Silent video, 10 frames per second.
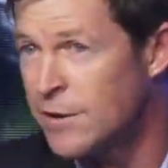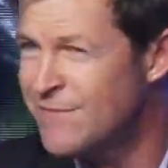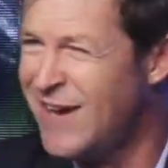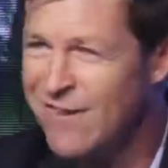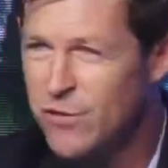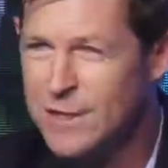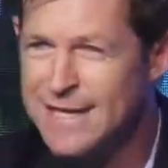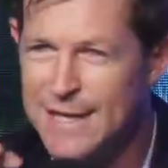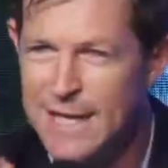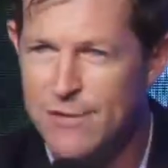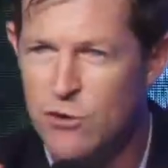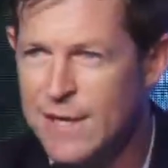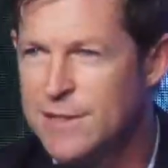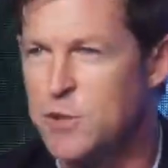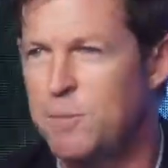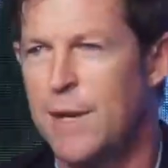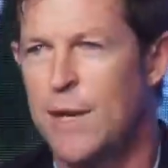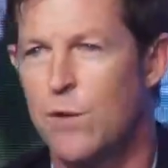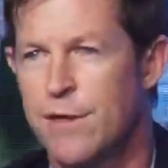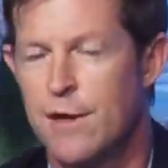So if I've got 11 runs to play
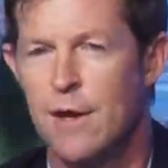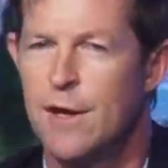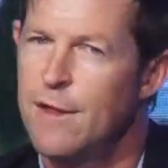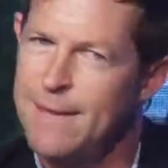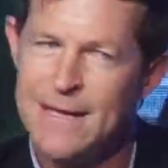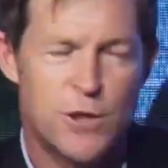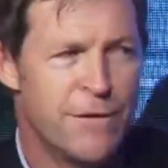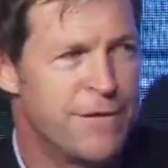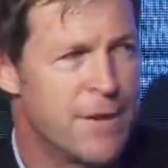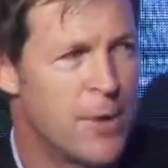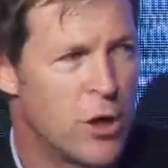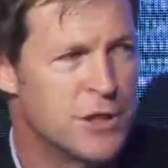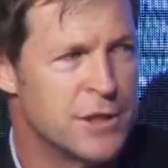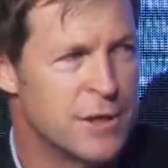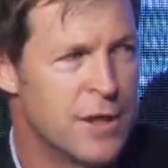with, that's often the margin.